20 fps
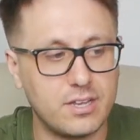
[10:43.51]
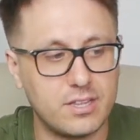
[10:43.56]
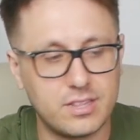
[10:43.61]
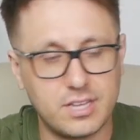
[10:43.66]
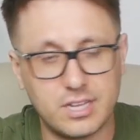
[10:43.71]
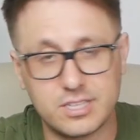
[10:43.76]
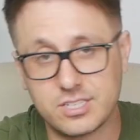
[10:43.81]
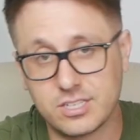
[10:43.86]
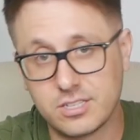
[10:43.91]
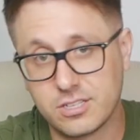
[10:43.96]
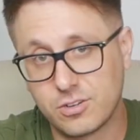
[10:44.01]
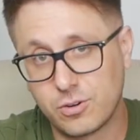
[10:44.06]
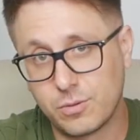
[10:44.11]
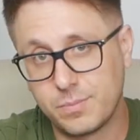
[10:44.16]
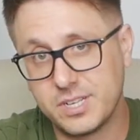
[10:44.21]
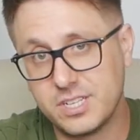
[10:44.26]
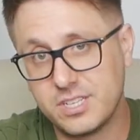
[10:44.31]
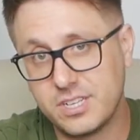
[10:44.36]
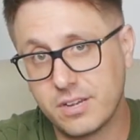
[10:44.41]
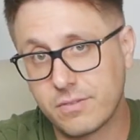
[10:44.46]
That's a little
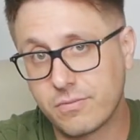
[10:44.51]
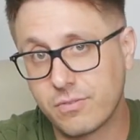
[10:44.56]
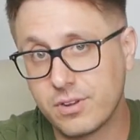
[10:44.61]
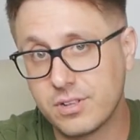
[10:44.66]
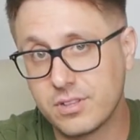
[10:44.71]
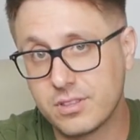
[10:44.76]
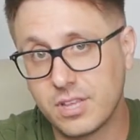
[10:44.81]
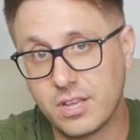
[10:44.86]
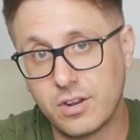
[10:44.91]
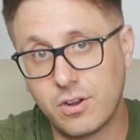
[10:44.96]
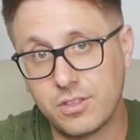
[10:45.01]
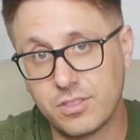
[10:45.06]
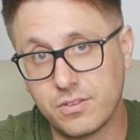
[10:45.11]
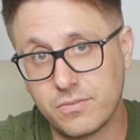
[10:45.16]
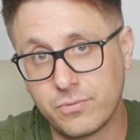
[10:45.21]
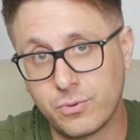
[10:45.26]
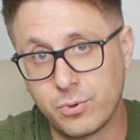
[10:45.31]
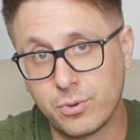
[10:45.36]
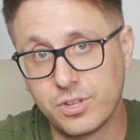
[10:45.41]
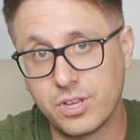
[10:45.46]
bit different than on the
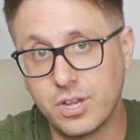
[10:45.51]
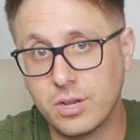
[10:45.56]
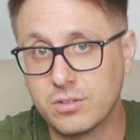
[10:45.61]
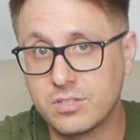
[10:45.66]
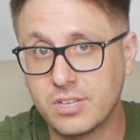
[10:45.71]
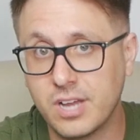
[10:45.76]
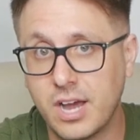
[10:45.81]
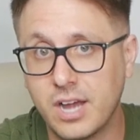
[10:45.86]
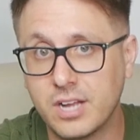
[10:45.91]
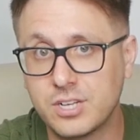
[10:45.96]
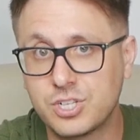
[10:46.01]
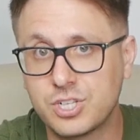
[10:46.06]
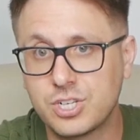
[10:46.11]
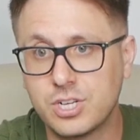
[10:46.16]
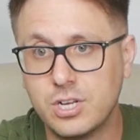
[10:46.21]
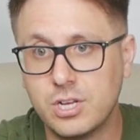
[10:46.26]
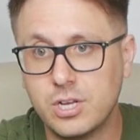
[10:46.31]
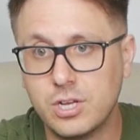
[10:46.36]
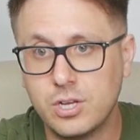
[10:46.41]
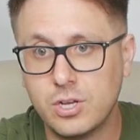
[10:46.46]
Folio Touch,
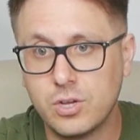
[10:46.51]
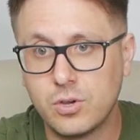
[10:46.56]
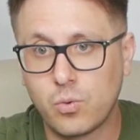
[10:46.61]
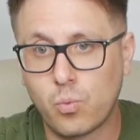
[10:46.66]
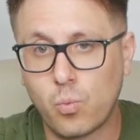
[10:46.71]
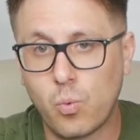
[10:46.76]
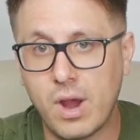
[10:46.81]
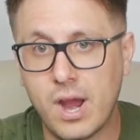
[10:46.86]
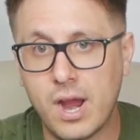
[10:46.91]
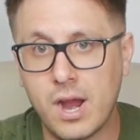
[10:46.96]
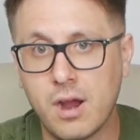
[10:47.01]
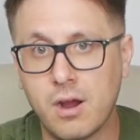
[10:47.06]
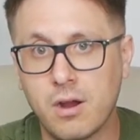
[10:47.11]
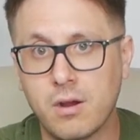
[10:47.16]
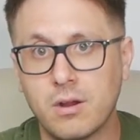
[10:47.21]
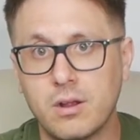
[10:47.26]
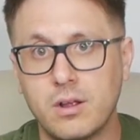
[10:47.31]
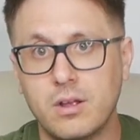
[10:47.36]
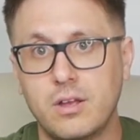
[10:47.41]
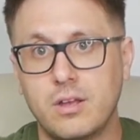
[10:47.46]

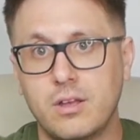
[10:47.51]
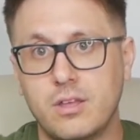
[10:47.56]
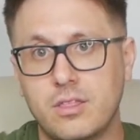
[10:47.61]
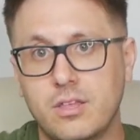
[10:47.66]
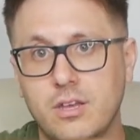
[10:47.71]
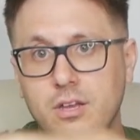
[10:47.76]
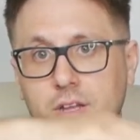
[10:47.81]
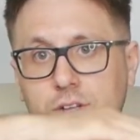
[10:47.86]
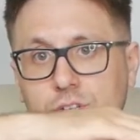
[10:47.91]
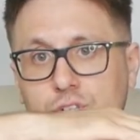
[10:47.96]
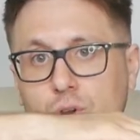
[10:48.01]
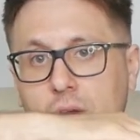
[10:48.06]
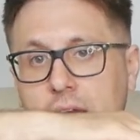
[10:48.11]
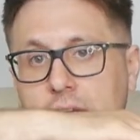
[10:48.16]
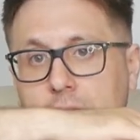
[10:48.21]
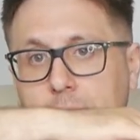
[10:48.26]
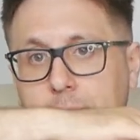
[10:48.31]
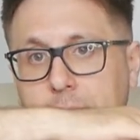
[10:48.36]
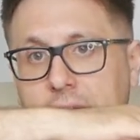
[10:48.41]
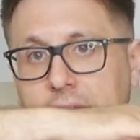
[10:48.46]
where the
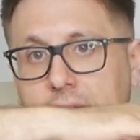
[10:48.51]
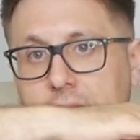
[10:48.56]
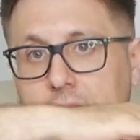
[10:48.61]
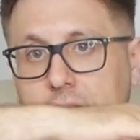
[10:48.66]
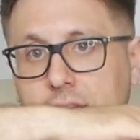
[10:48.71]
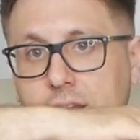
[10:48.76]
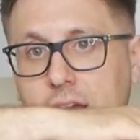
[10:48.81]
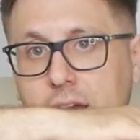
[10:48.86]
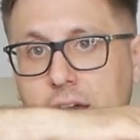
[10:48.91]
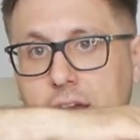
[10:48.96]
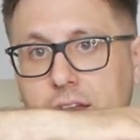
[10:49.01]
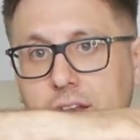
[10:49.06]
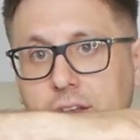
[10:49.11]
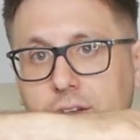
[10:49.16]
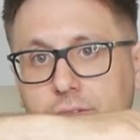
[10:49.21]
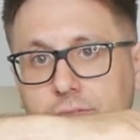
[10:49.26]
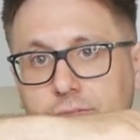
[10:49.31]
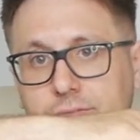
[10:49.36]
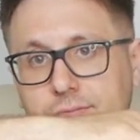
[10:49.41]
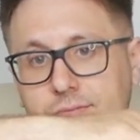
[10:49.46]
trackpad kind
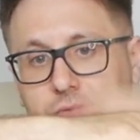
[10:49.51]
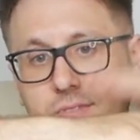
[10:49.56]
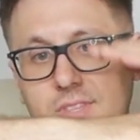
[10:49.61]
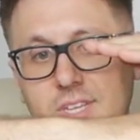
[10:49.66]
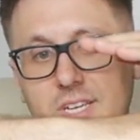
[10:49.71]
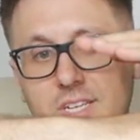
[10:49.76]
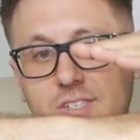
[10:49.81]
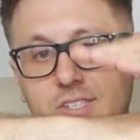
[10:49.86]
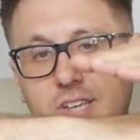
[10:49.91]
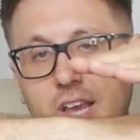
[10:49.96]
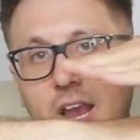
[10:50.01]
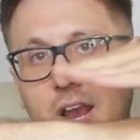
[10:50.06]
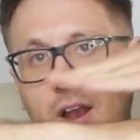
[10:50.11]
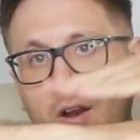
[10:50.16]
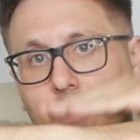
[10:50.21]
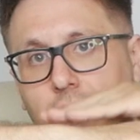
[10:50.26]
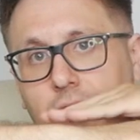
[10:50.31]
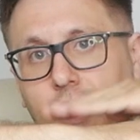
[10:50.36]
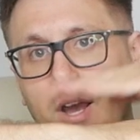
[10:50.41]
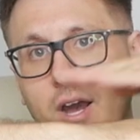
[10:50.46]
of, this
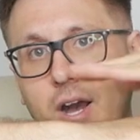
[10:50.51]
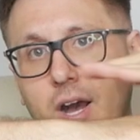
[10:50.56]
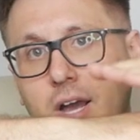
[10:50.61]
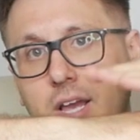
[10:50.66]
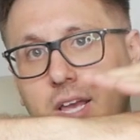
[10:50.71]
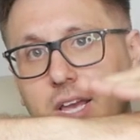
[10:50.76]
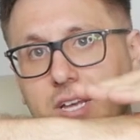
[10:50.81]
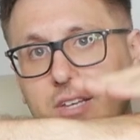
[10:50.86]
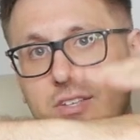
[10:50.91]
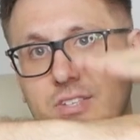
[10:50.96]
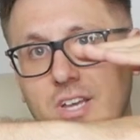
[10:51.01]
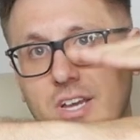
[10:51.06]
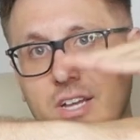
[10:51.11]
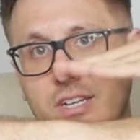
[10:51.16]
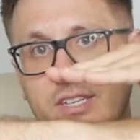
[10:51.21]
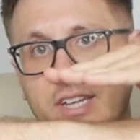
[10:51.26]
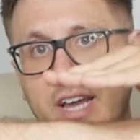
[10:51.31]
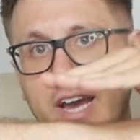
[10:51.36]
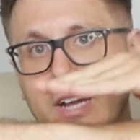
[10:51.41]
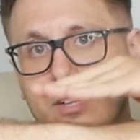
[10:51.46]
area is a
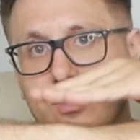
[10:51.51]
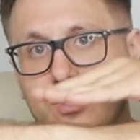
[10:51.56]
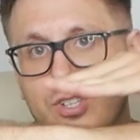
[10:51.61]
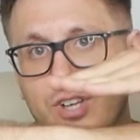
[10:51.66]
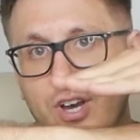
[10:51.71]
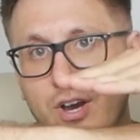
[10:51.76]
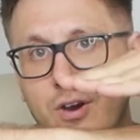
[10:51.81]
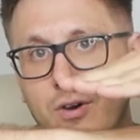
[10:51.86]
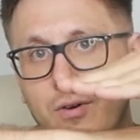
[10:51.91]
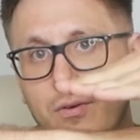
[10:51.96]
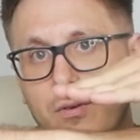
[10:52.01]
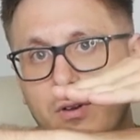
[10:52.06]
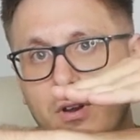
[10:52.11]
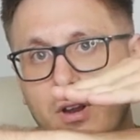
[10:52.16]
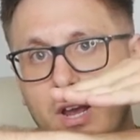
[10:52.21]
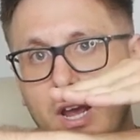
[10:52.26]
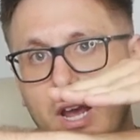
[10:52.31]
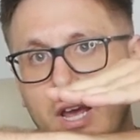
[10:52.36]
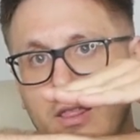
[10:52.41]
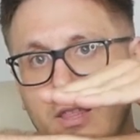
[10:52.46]
dead zone,
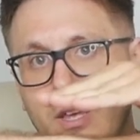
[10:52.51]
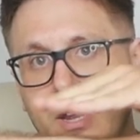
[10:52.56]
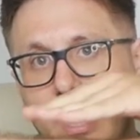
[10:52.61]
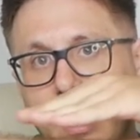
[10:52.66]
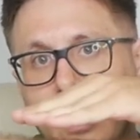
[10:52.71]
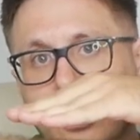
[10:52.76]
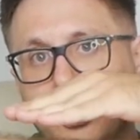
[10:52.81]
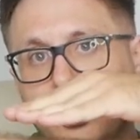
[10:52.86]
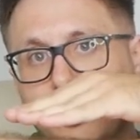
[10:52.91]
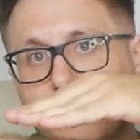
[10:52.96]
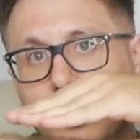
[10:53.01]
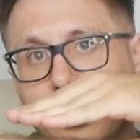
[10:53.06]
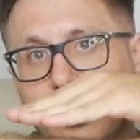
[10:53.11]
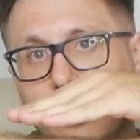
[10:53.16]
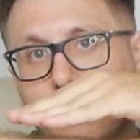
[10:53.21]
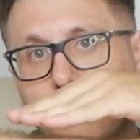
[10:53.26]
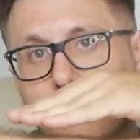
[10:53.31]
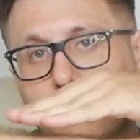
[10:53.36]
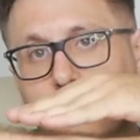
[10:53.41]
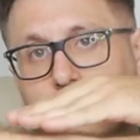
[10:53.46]
and then as you
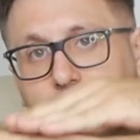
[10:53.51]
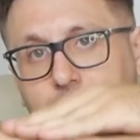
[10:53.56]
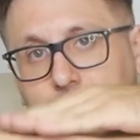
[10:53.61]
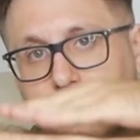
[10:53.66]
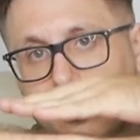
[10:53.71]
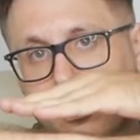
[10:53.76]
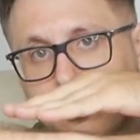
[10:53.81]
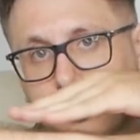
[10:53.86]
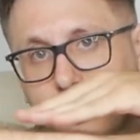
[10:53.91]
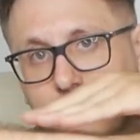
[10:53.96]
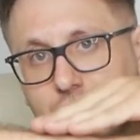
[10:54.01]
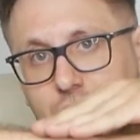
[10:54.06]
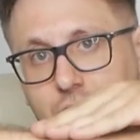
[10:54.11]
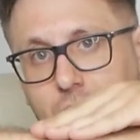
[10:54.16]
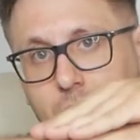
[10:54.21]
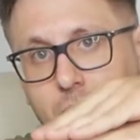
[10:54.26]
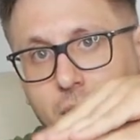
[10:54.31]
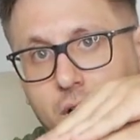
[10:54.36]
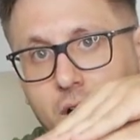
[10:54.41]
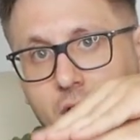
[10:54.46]
get closer to the
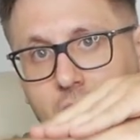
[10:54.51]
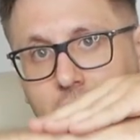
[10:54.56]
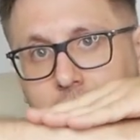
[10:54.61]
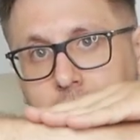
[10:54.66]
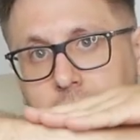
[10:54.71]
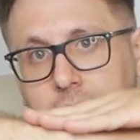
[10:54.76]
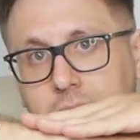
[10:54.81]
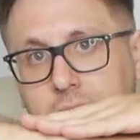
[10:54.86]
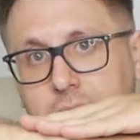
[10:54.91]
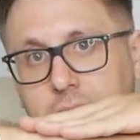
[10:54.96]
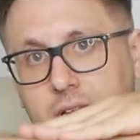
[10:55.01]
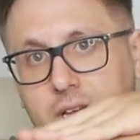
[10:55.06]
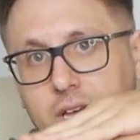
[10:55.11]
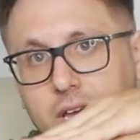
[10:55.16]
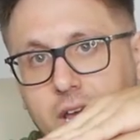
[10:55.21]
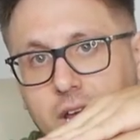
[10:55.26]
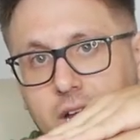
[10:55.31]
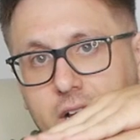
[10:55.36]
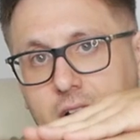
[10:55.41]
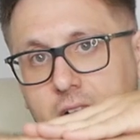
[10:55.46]
bottom,
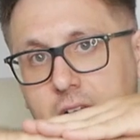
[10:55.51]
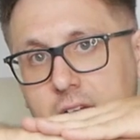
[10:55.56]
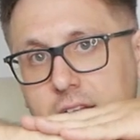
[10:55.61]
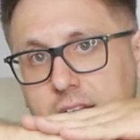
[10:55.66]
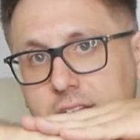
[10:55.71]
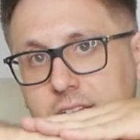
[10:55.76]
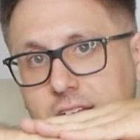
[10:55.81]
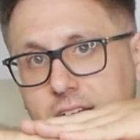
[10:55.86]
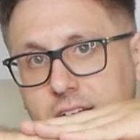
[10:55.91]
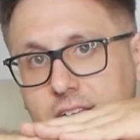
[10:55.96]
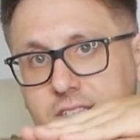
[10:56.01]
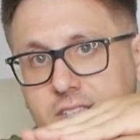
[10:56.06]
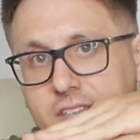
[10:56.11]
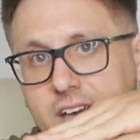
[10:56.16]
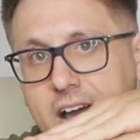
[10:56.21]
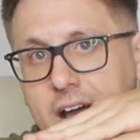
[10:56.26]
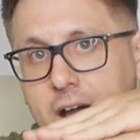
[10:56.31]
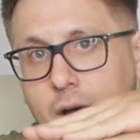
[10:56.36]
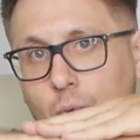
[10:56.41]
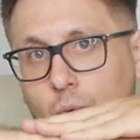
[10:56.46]
it kind of does
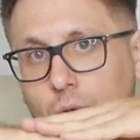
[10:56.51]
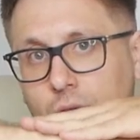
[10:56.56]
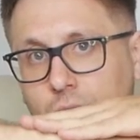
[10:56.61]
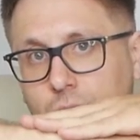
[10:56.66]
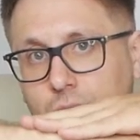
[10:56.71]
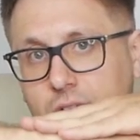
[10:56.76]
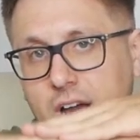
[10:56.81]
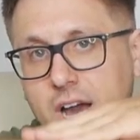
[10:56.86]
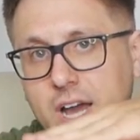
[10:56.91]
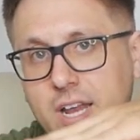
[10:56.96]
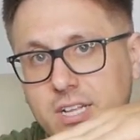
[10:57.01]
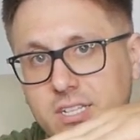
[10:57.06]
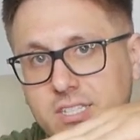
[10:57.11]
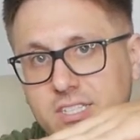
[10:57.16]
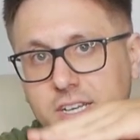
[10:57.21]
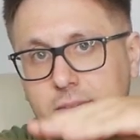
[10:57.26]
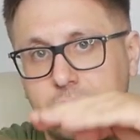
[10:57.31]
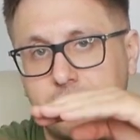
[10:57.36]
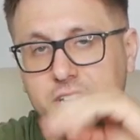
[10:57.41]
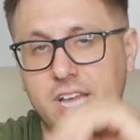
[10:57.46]
that, where it'll kind of
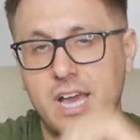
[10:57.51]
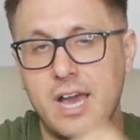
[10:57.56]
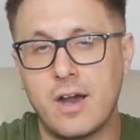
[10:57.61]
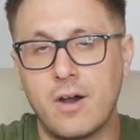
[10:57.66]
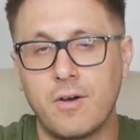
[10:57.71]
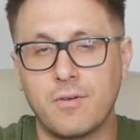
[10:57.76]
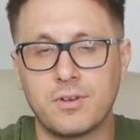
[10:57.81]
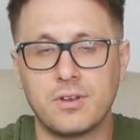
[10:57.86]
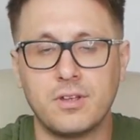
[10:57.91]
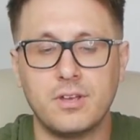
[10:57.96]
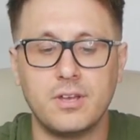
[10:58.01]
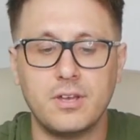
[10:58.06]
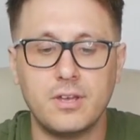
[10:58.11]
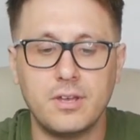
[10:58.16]
dip down.